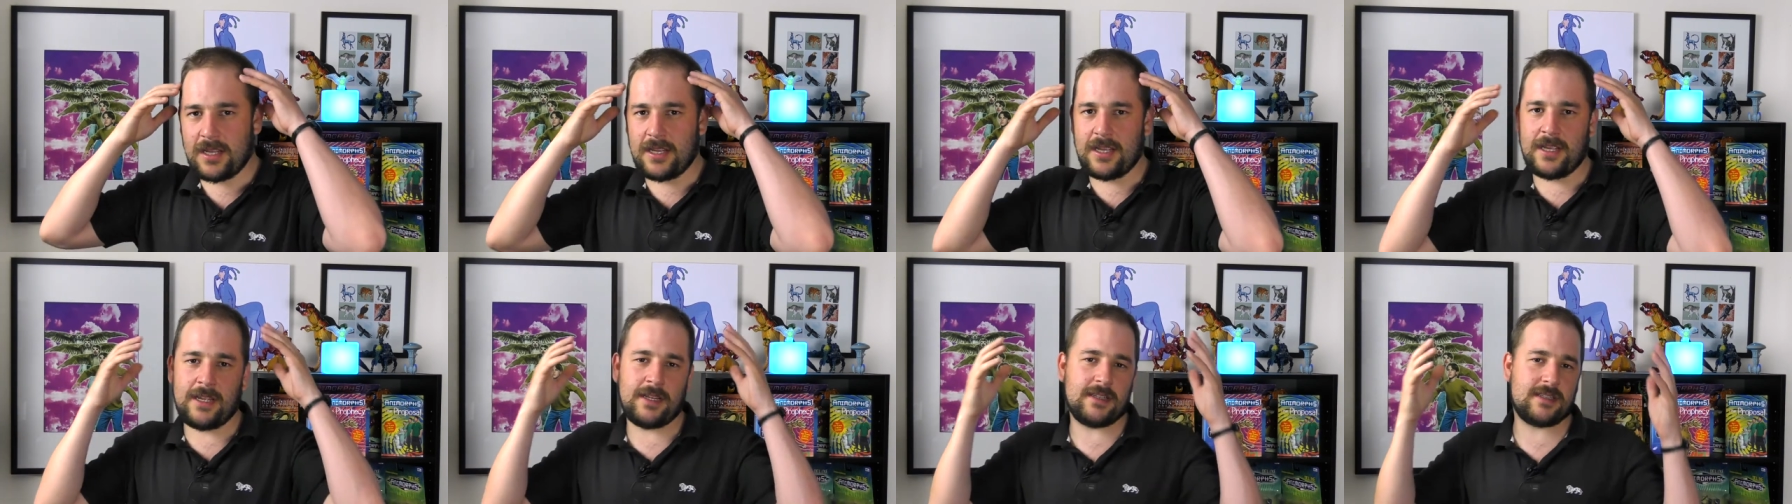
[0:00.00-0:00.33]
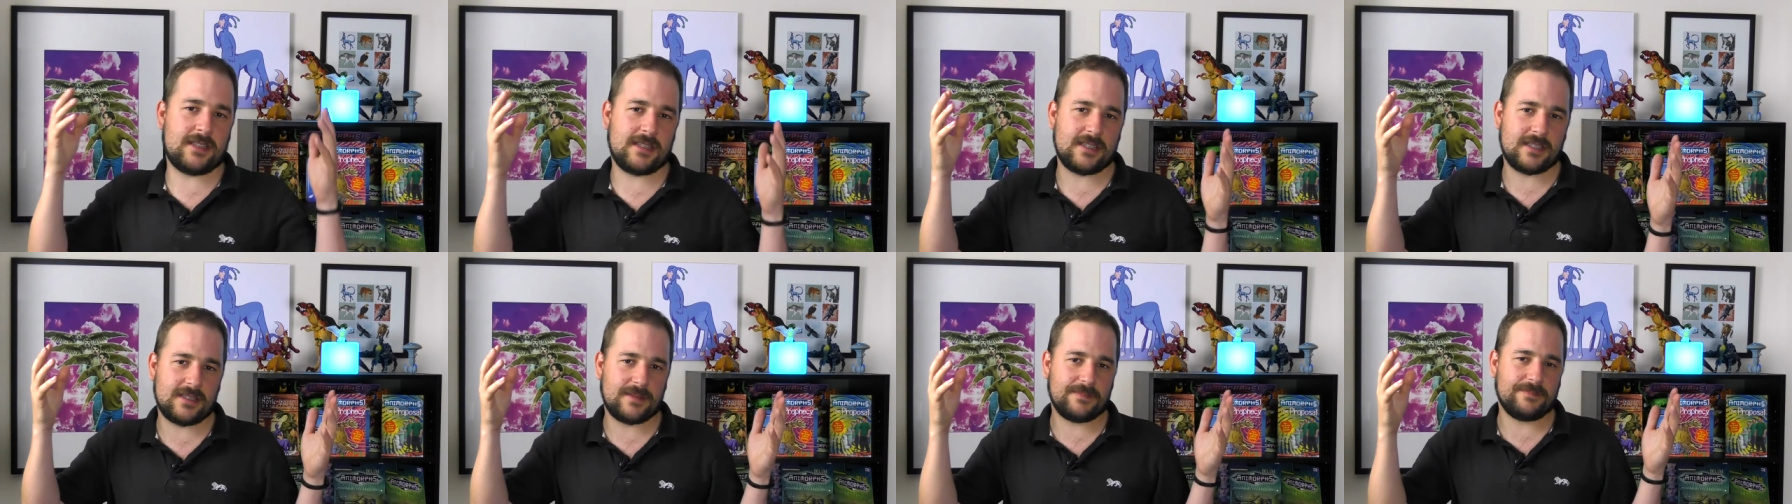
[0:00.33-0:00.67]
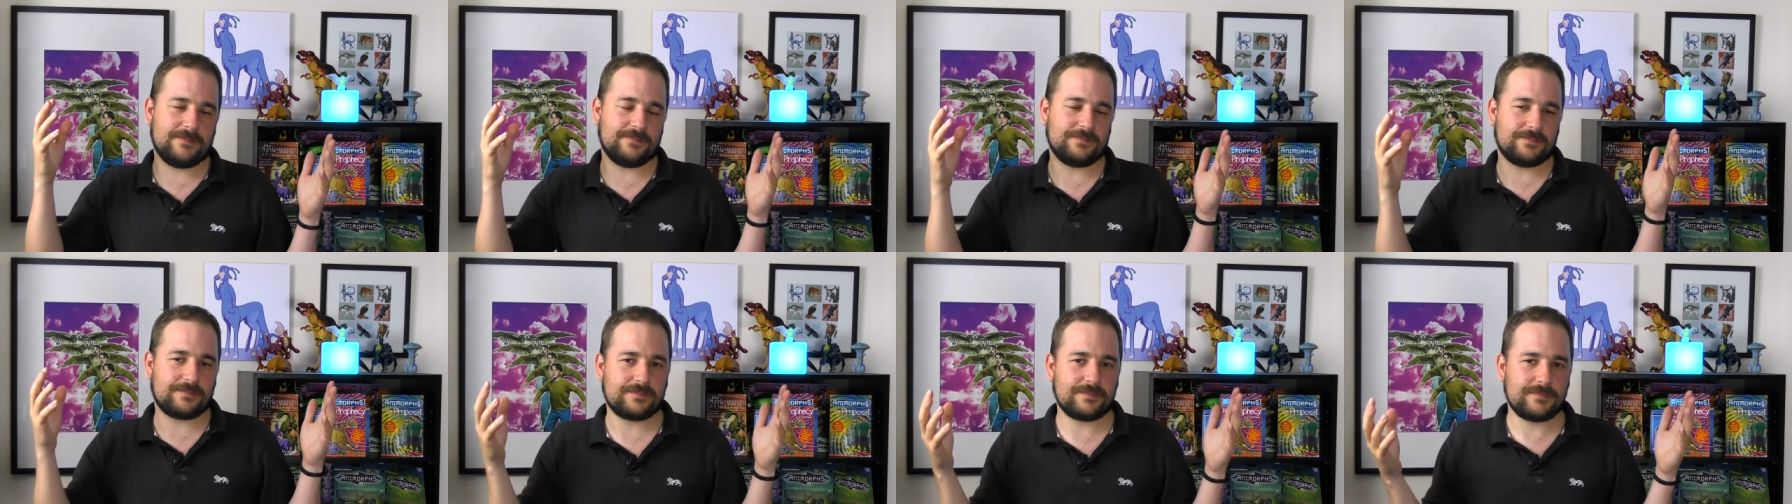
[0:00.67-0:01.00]
It's,
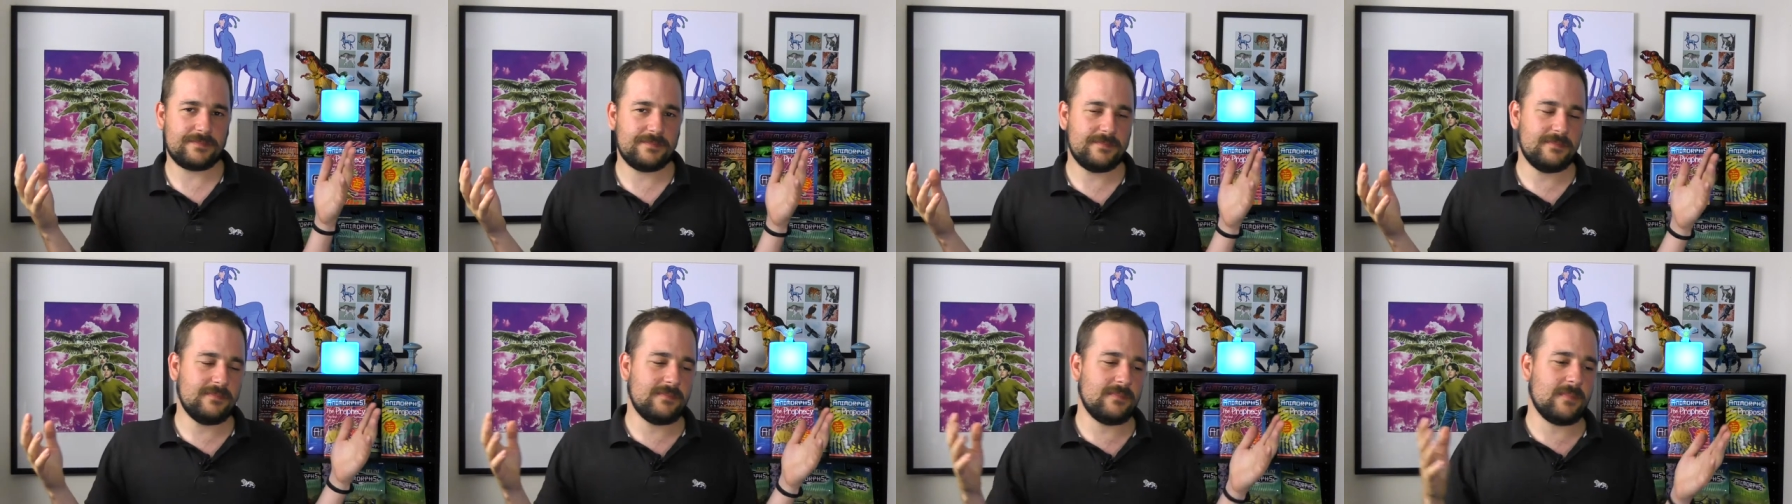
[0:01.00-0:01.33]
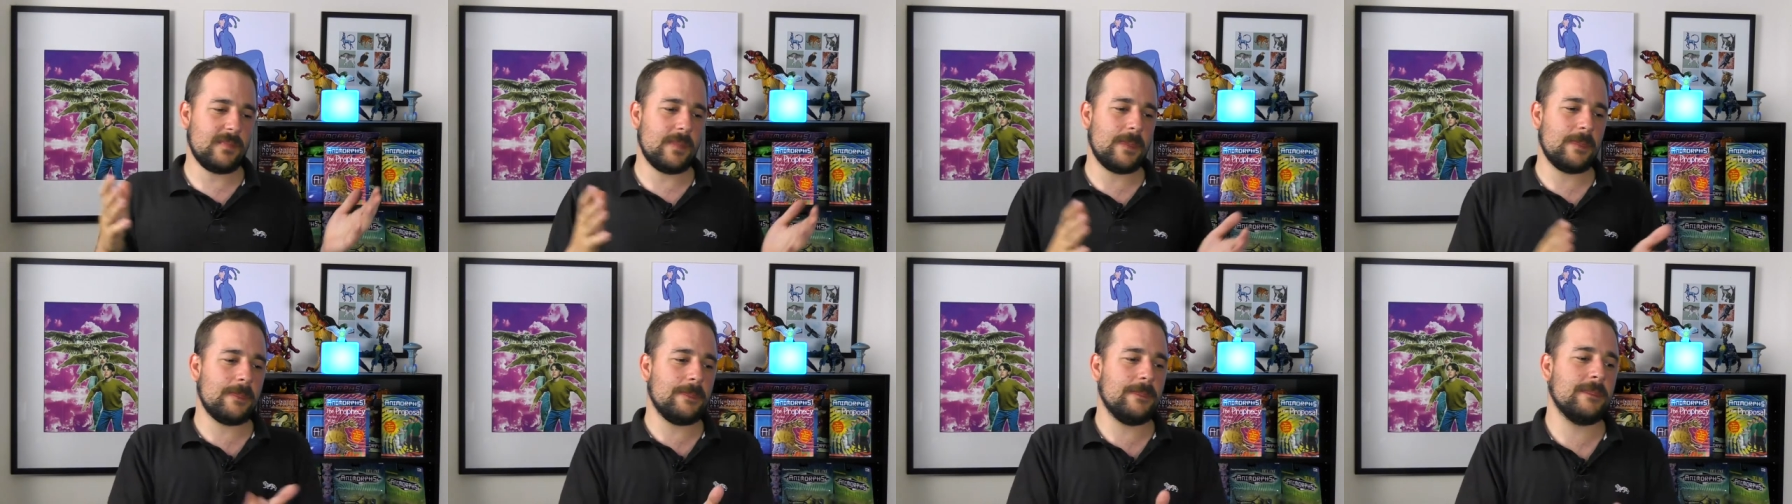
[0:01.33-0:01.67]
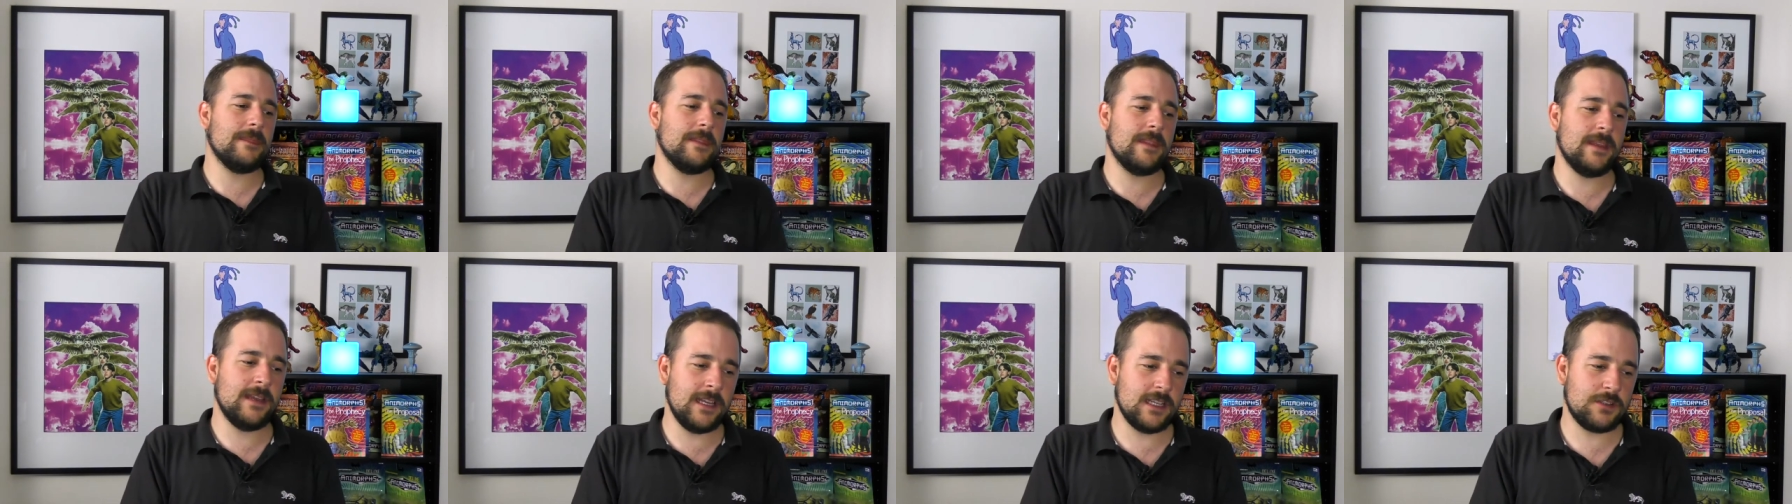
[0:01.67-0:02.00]

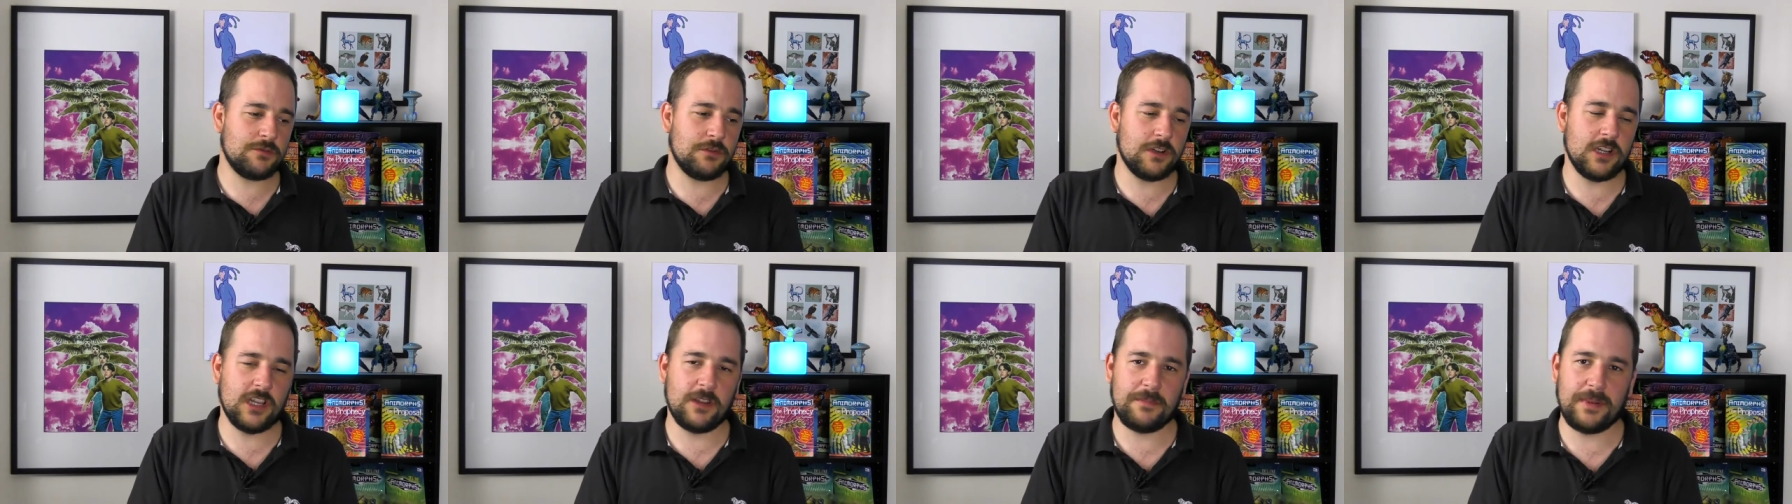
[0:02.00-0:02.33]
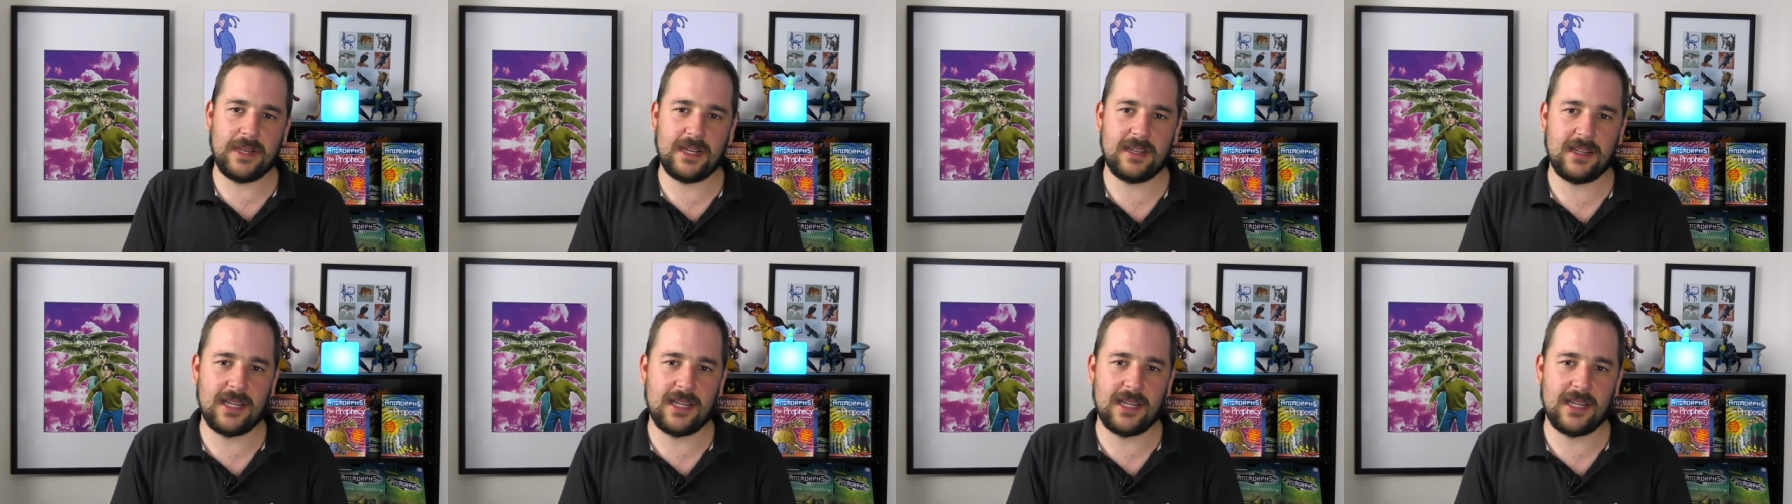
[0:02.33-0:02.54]
it's one of the big